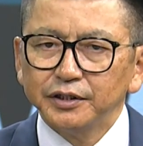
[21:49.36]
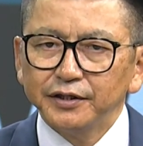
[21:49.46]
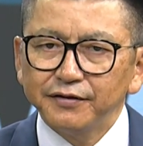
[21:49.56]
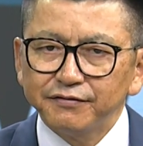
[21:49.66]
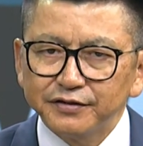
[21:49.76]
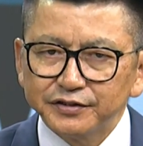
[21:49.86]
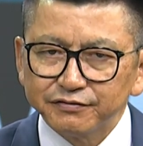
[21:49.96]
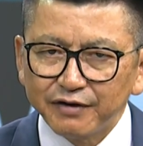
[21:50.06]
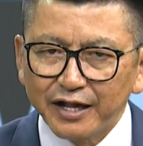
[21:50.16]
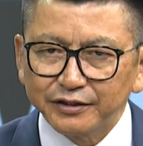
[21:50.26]
If this
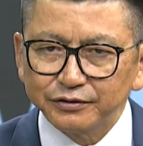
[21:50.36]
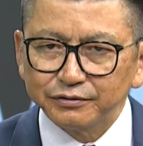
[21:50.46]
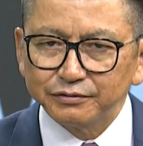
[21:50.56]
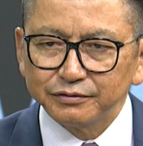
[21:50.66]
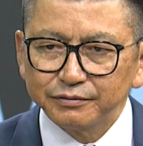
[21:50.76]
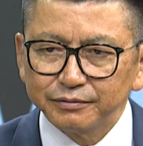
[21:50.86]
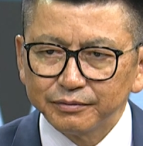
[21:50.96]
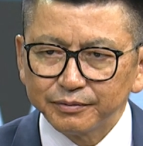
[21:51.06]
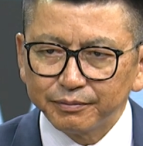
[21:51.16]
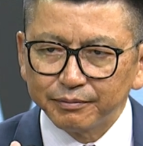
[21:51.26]
value
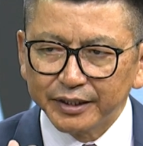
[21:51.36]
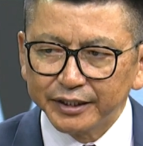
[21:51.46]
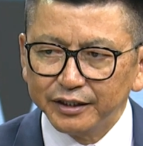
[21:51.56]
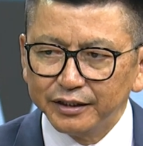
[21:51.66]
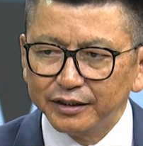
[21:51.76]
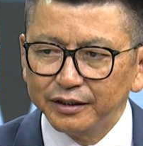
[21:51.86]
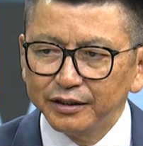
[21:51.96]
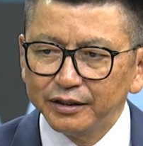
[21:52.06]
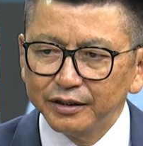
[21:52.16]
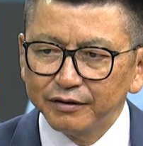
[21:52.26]

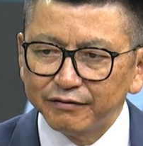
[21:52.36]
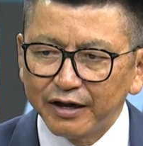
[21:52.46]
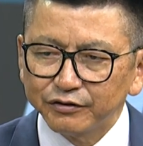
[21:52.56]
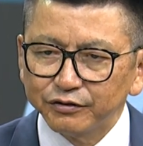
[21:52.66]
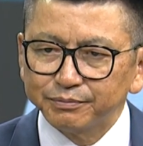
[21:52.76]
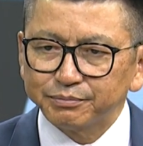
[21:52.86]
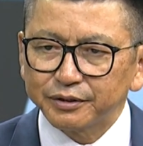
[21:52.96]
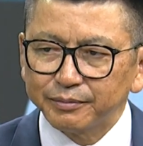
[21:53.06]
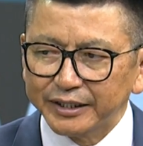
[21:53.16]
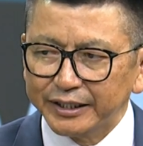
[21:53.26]
per
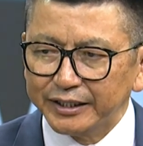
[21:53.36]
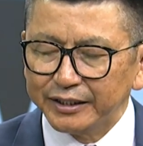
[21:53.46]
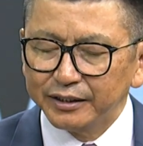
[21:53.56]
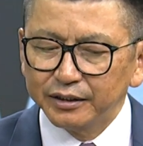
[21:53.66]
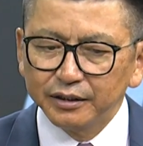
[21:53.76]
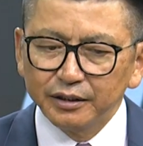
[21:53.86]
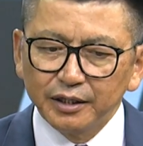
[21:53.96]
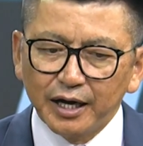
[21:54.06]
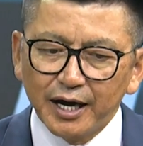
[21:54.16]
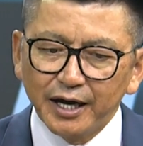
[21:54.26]
money,
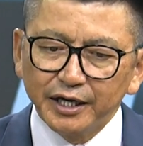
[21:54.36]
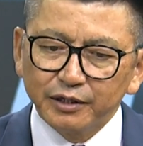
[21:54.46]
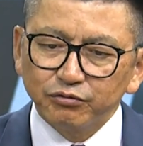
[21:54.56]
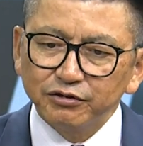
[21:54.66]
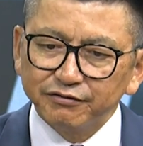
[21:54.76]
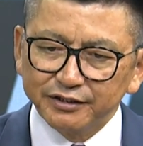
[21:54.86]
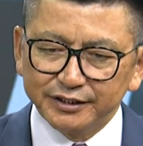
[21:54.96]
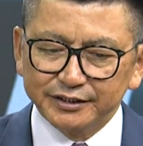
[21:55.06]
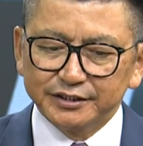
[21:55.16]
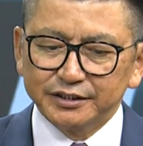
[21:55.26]
are
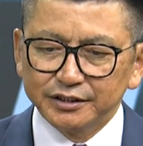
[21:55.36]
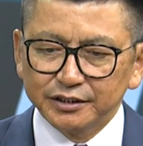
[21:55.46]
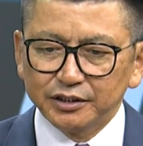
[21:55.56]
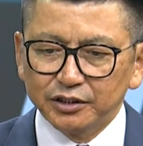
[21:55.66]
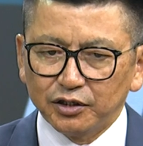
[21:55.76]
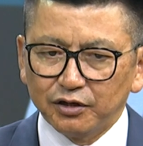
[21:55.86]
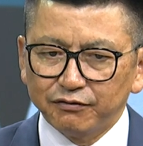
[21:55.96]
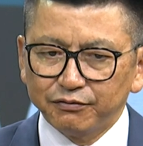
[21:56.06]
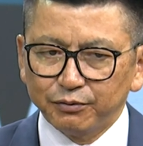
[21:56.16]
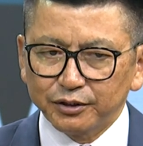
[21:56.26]
equivalent
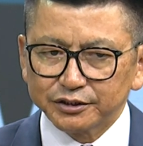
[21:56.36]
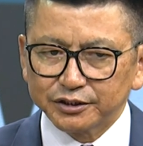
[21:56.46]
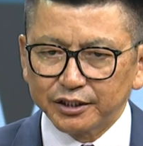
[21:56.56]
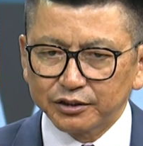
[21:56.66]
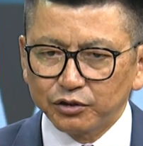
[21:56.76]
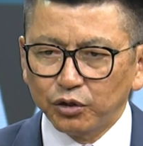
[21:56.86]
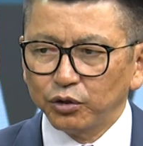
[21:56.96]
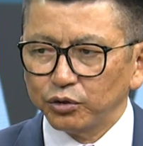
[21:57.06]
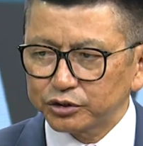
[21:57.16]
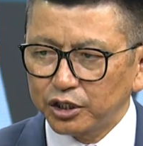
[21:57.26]
of what the
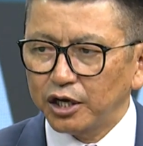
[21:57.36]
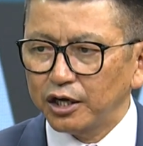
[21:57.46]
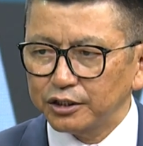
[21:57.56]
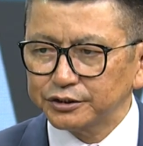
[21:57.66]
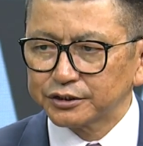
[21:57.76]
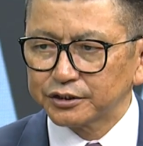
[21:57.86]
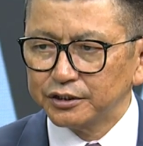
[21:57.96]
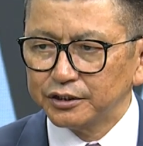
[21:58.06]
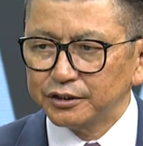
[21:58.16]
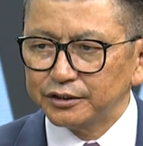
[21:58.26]
coal costs,
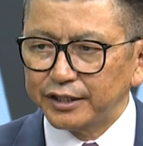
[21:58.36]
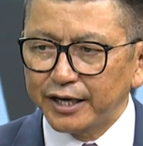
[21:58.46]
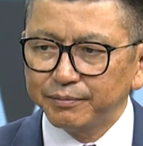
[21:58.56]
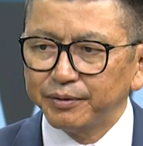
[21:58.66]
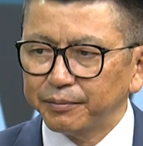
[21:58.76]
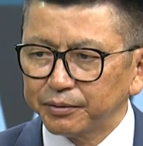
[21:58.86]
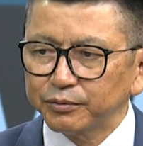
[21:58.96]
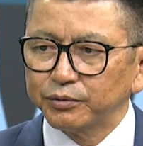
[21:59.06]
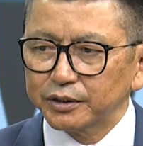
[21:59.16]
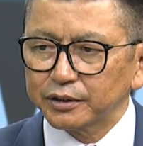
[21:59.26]
then people
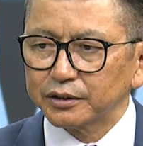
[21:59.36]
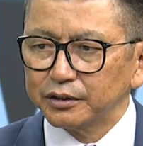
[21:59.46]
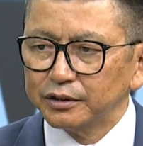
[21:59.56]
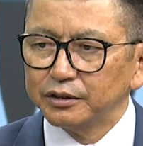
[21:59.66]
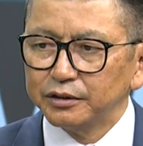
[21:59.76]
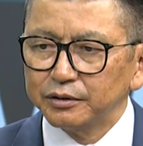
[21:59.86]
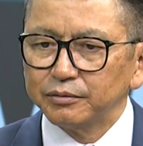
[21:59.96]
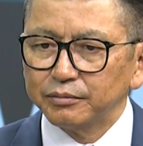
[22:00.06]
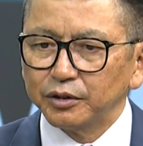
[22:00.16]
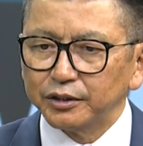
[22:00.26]
will
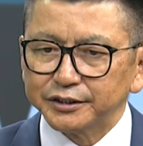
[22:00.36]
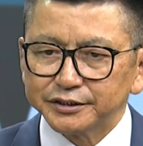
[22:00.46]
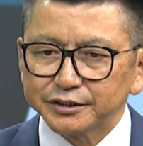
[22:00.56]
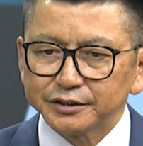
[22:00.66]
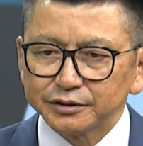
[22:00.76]
more or less